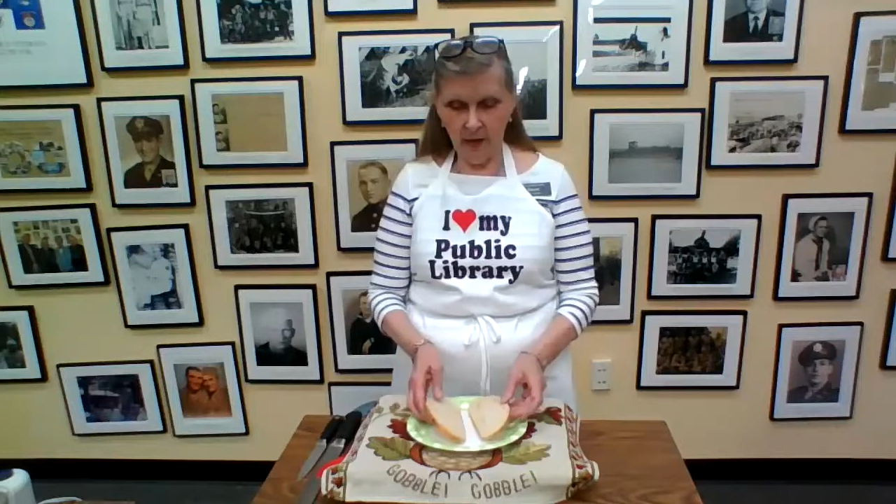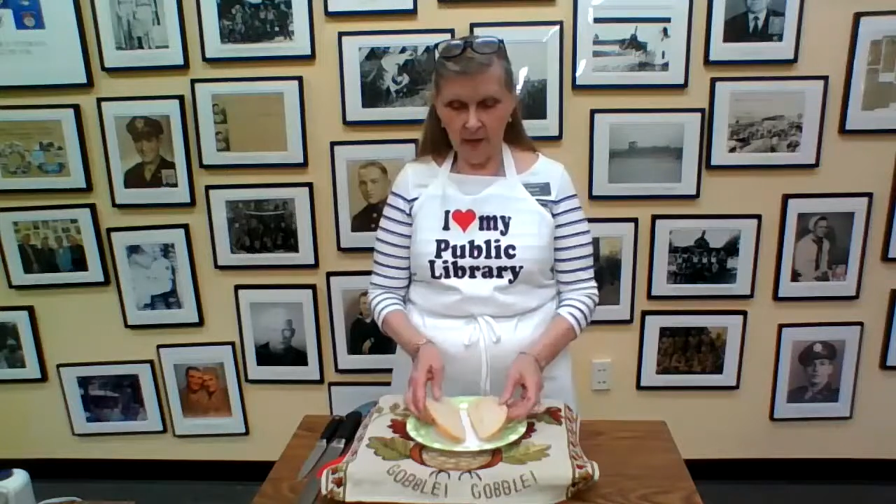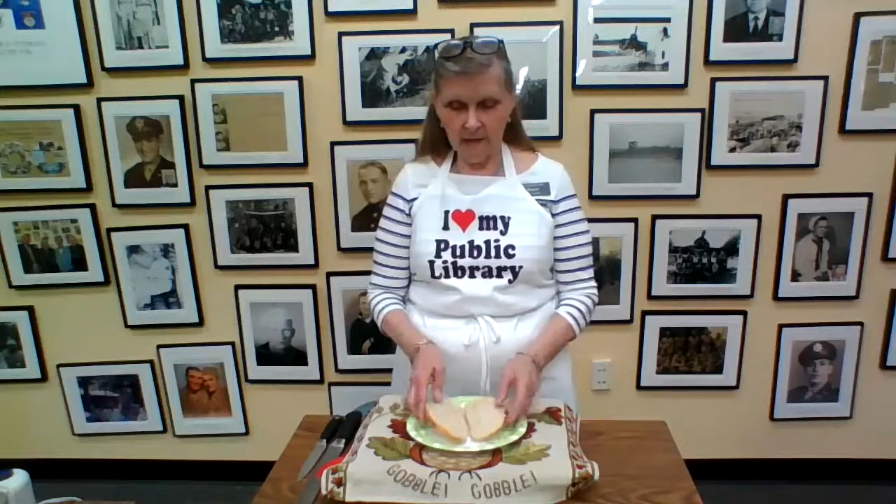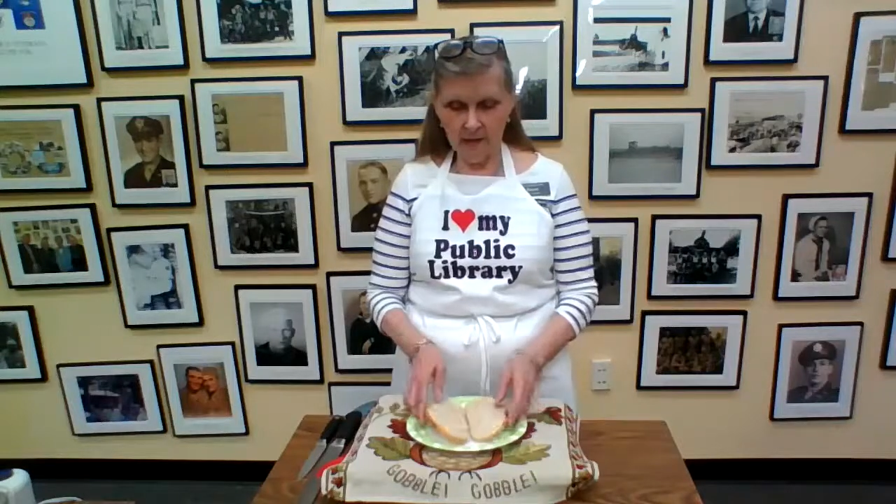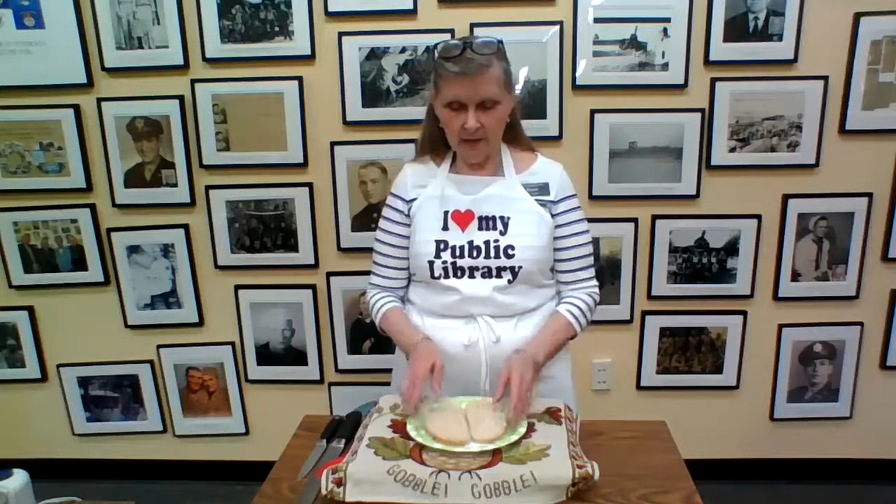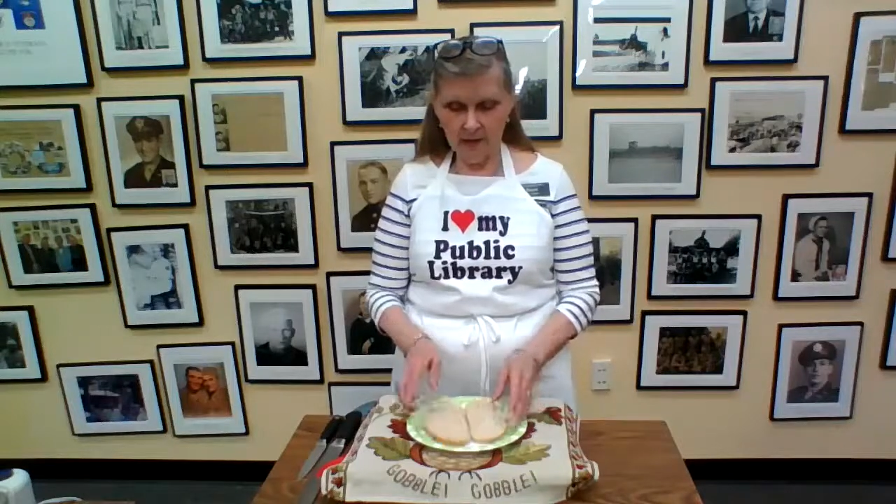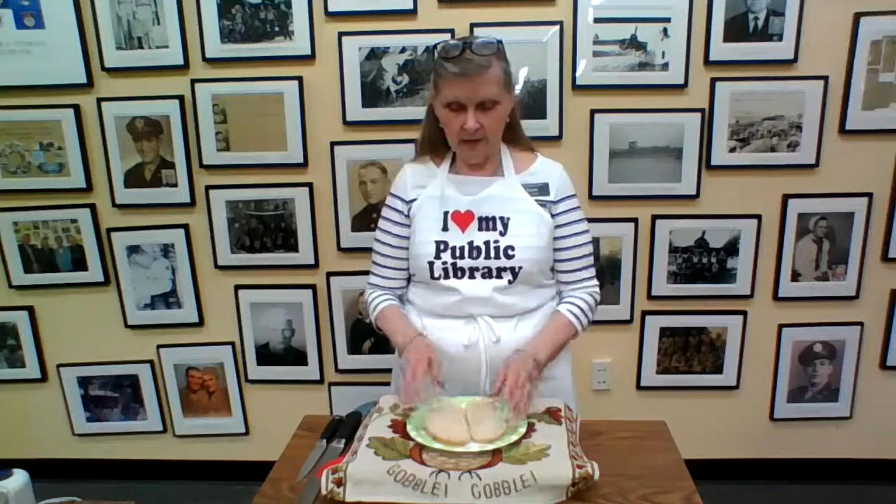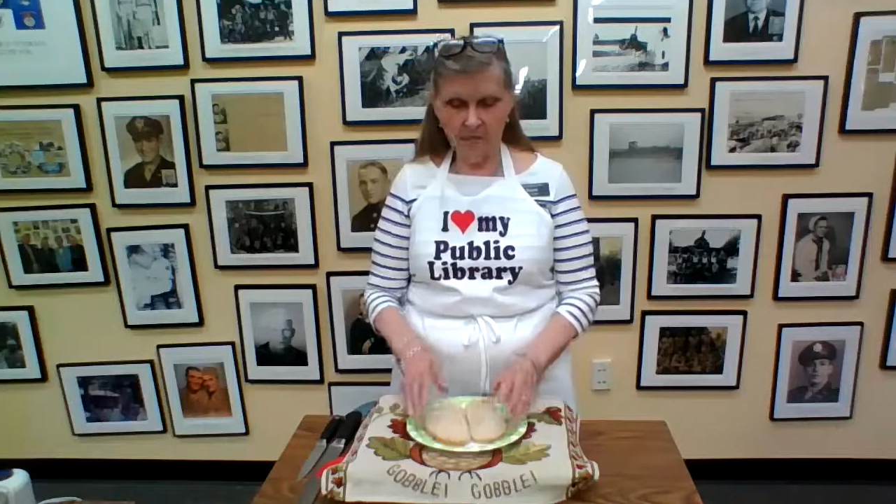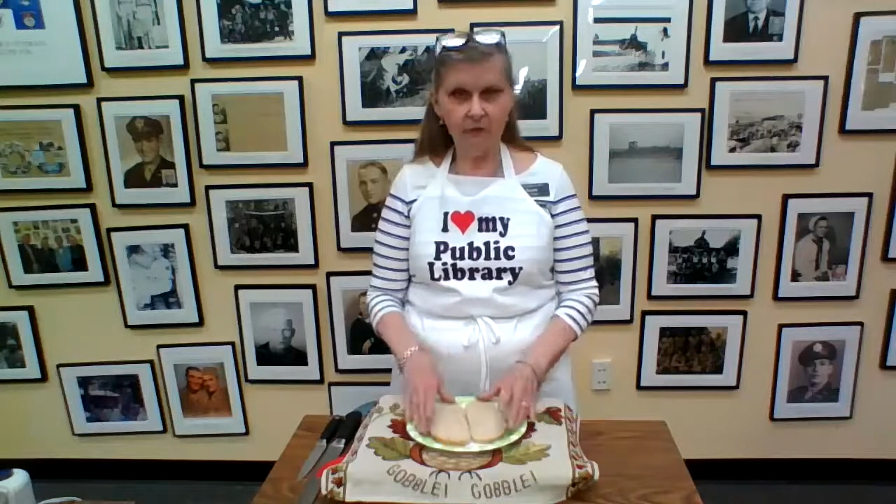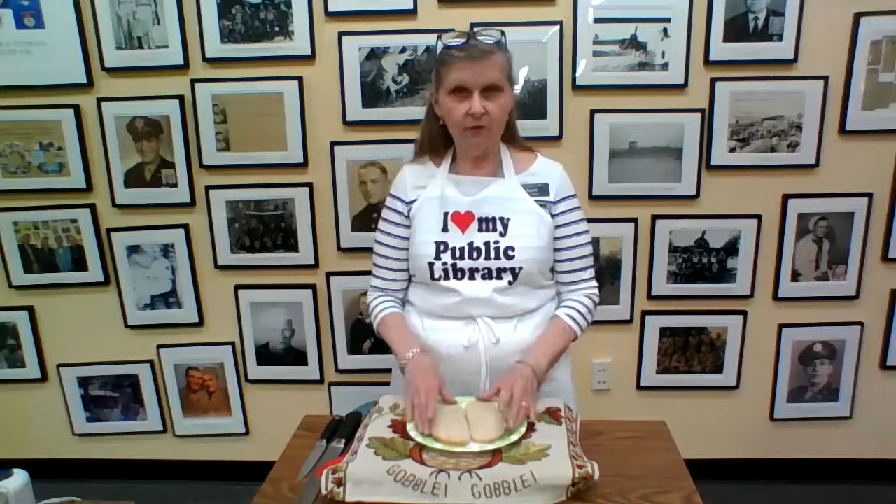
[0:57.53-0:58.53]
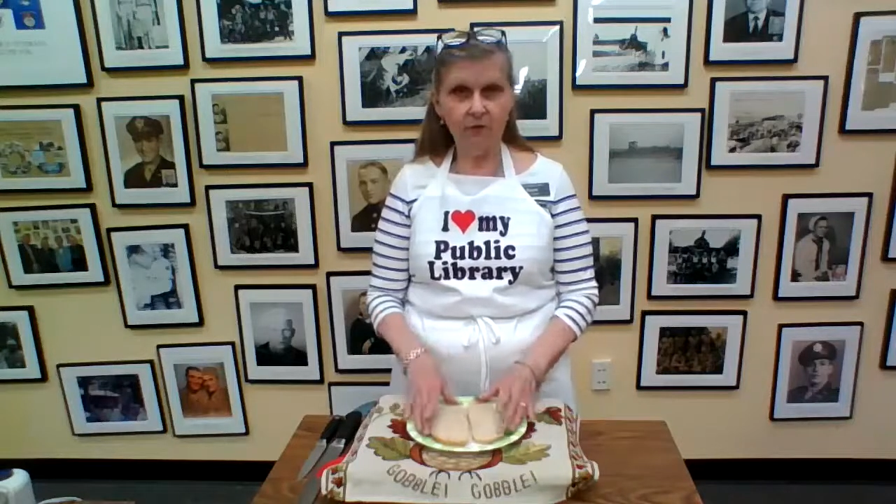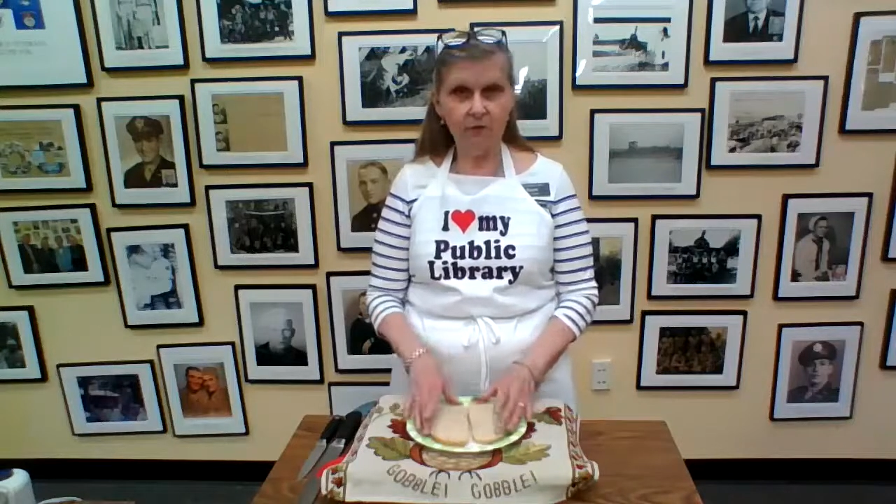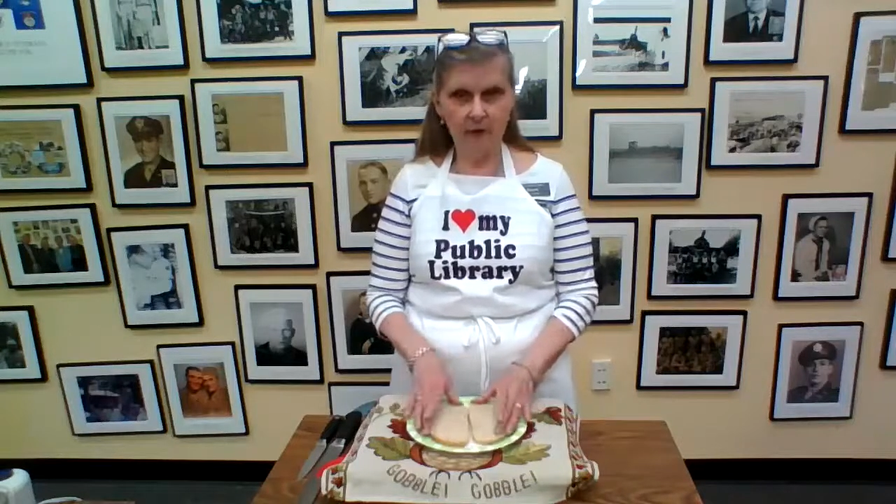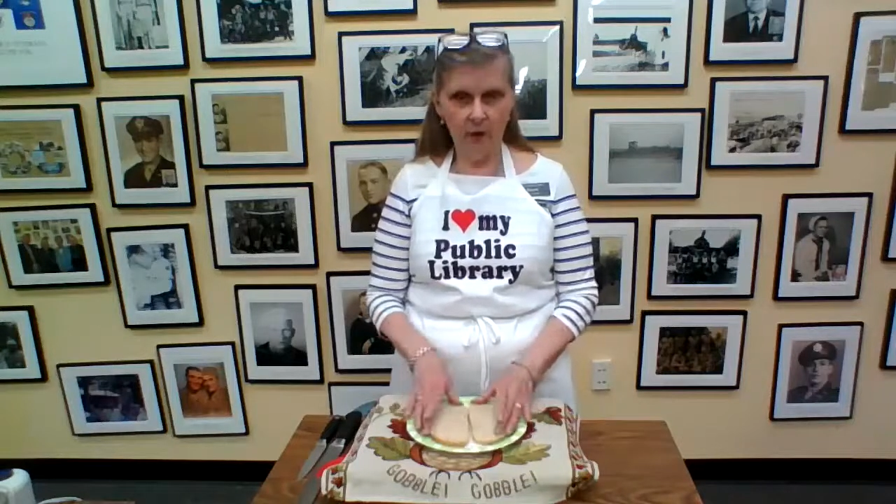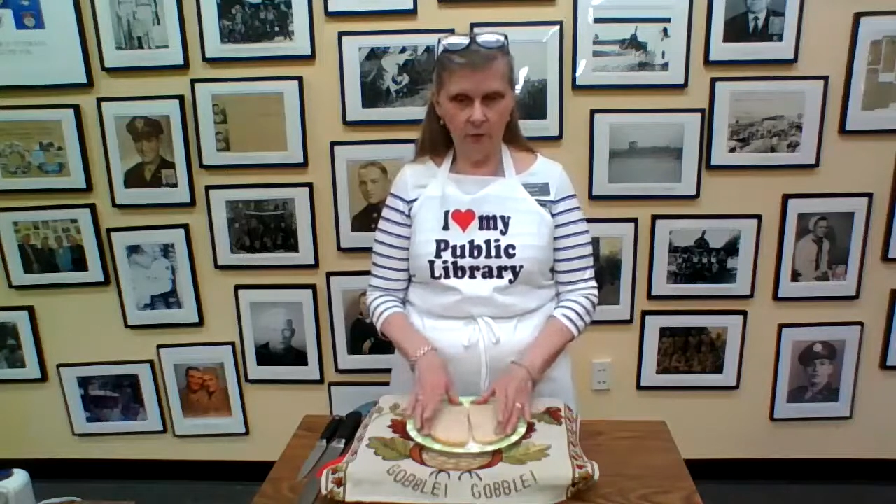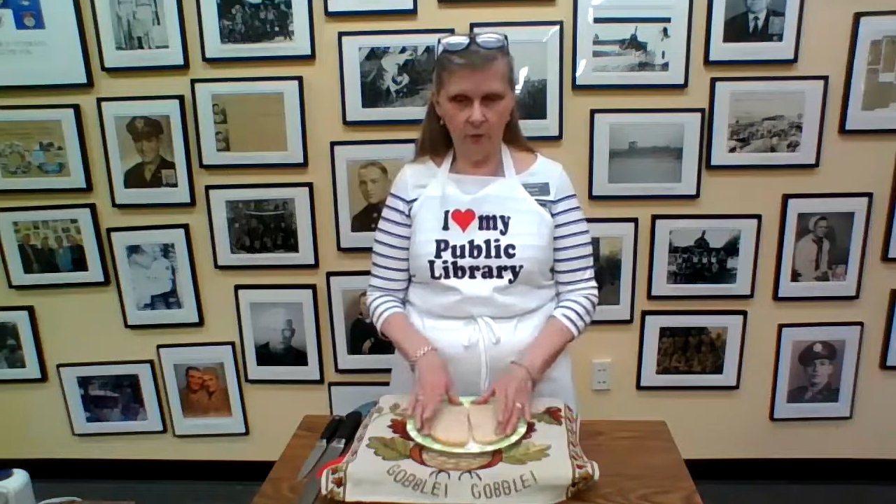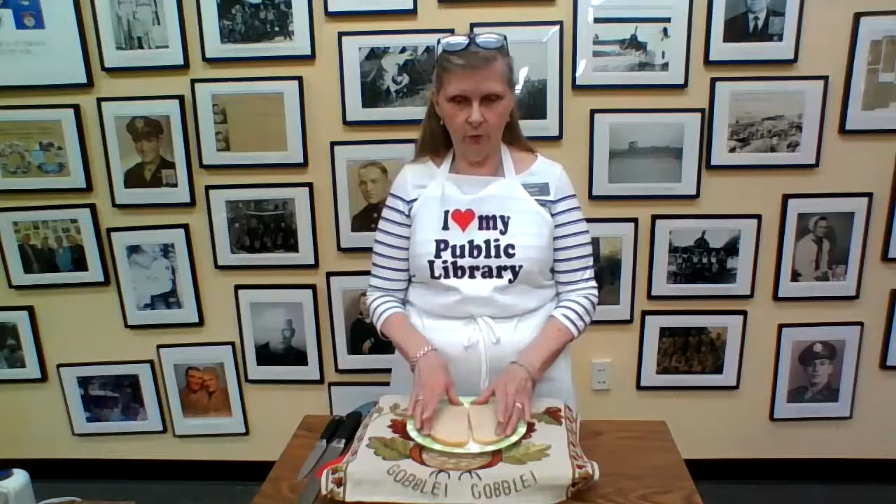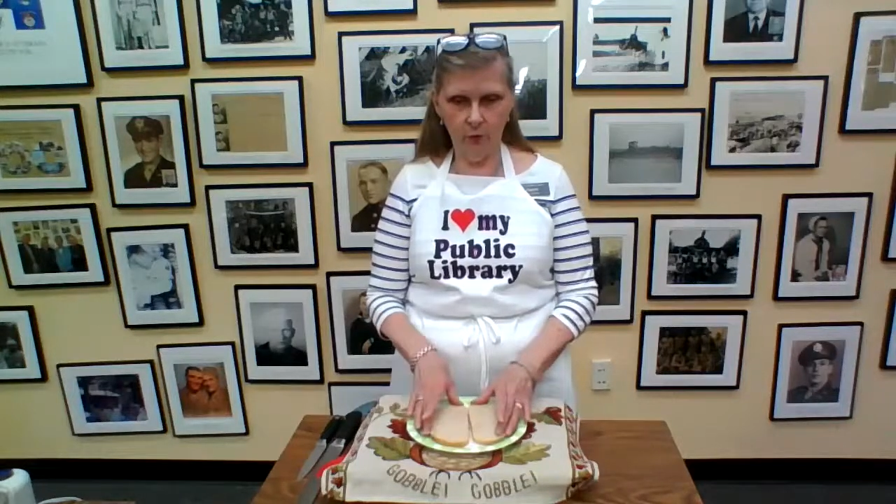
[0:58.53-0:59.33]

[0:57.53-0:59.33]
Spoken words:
I have here some sourdough